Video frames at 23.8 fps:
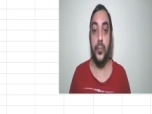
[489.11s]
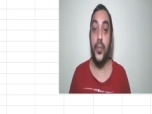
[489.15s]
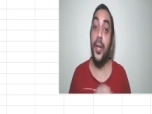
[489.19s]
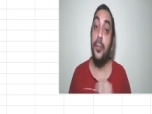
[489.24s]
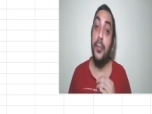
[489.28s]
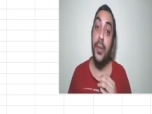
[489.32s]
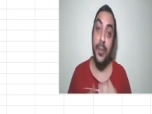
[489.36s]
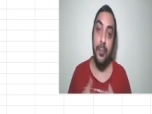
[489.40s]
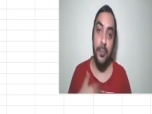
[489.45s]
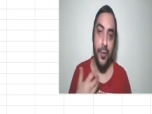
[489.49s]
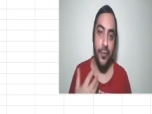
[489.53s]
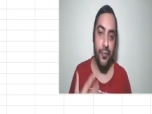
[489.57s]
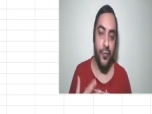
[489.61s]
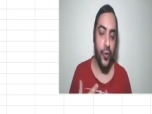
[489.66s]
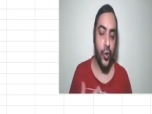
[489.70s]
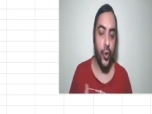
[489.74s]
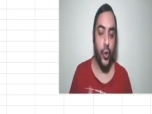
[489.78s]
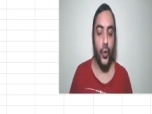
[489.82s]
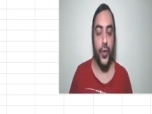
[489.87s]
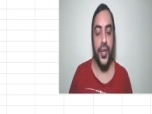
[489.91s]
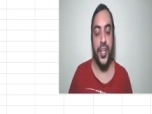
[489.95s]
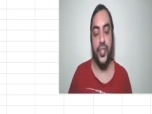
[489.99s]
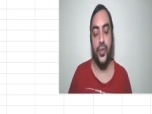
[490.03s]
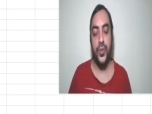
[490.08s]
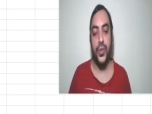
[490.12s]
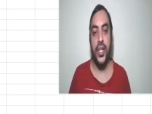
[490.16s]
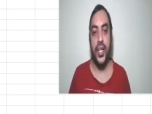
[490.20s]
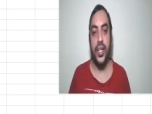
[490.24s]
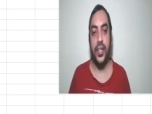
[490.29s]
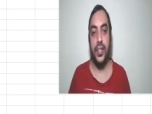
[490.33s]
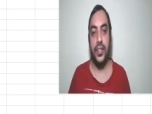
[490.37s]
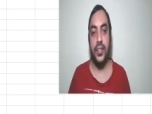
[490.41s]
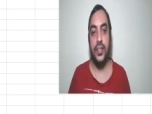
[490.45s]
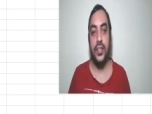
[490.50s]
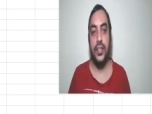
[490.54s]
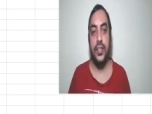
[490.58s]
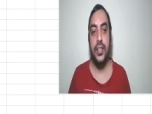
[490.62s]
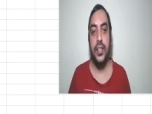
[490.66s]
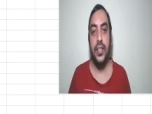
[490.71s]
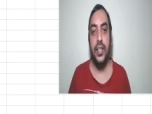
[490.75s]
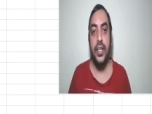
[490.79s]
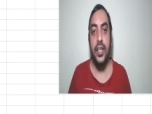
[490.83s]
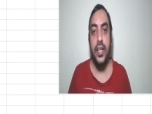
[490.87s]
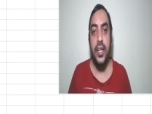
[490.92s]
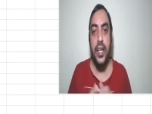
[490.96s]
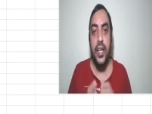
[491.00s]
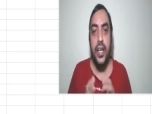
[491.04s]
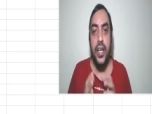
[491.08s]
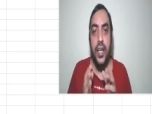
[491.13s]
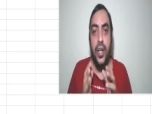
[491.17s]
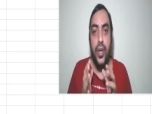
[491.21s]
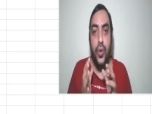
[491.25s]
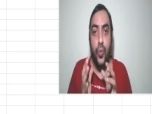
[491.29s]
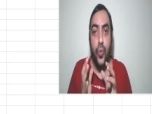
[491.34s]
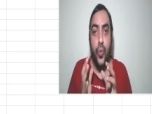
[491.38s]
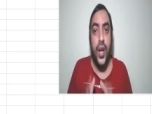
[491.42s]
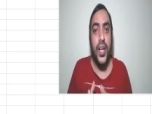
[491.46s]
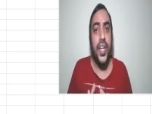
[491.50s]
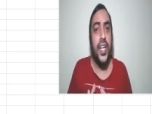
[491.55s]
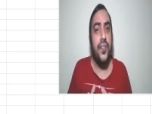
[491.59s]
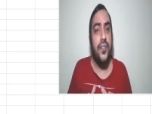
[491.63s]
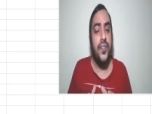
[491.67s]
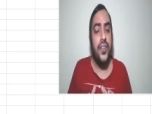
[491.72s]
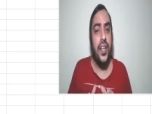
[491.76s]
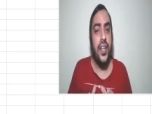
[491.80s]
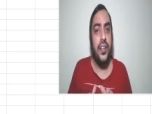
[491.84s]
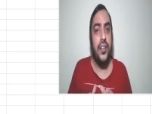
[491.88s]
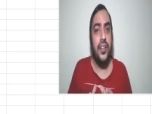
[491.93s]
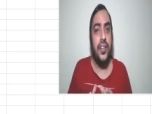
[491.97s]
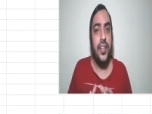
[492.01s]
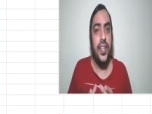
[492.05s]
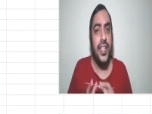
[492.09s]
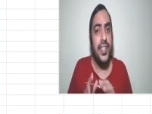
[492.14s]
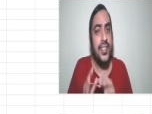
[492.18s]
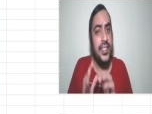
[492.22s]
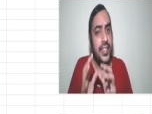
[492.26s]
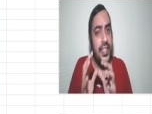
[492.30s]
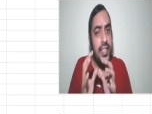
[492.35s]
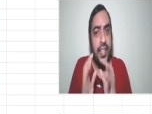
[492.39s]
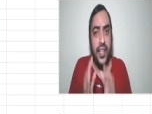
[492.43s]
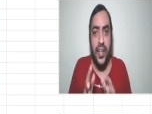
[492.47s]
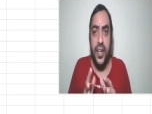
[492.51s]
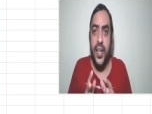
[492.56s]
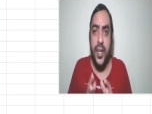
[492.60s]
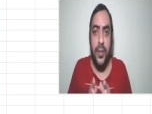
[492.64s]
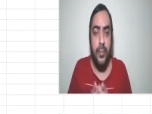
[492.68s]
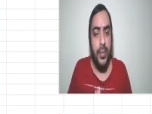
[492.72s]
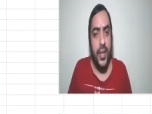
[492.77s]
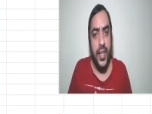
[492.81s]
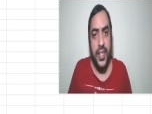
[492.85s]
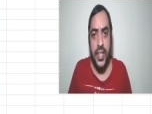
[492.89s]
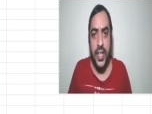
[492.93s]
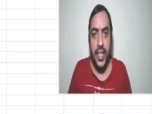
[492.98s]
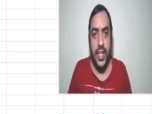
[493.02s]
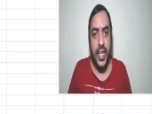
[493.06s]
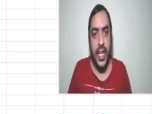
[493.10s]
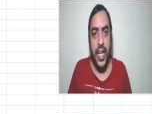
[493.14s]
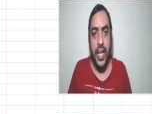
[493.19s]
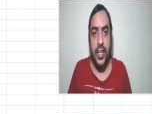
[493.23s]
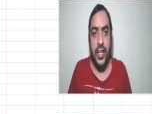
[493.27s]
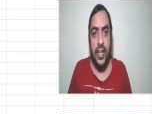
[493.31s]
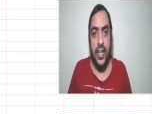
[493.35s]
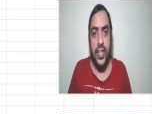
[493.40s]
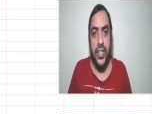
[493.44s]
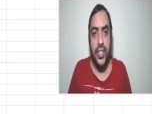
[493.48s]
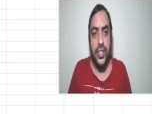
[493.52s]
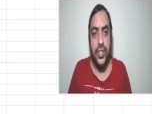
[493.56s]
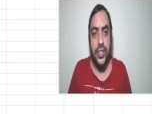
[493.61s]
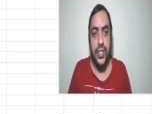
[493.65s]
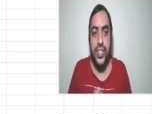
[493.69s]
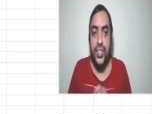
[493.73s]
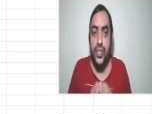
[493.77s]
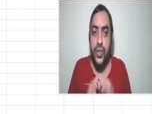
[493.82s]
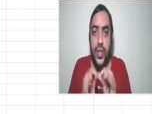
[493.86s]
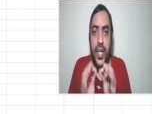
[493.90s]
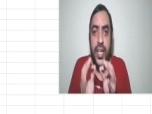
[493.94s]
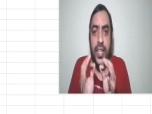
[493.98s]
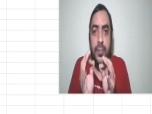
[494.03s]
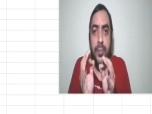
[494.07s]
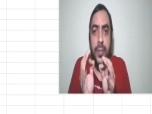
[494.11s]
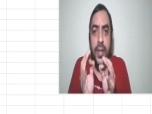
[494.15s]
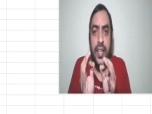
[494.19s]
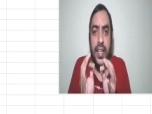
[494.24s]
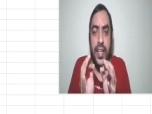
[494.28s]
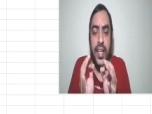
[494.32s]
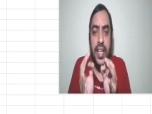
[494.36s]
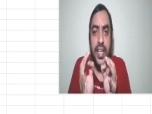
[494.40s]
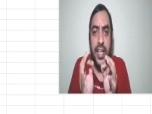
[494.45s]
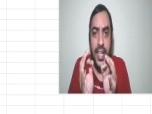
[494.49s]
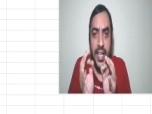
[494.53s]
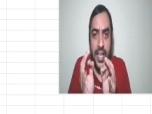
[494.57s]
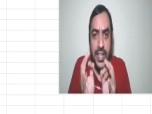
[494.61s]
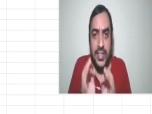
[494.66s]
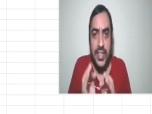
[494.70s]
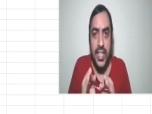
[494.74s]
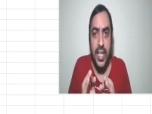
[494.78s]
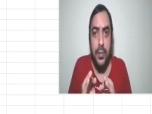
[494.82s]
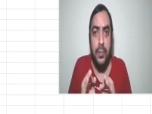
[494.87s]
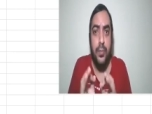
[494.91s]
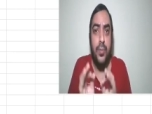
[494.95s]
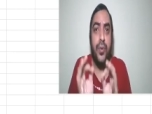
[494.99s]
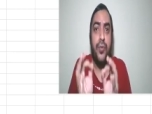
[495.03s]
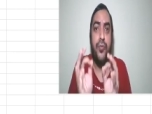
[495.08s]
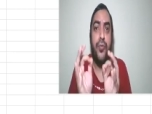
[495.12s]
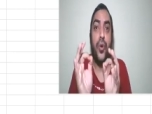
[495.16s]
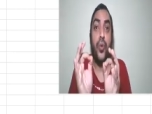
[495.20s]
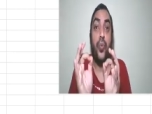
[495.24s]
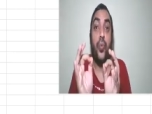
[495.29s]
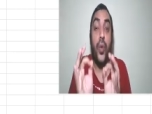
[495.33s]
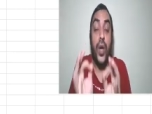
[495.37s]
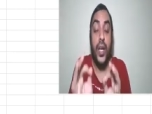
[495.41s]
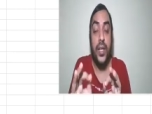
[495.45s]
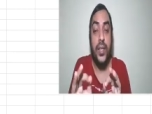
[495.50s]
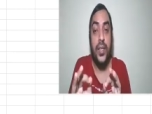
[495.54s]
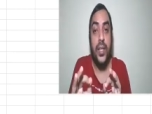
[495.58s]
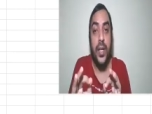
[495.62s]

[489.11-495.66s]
But before going to that, what I've done is yearly beta calculation. So let me take an example for one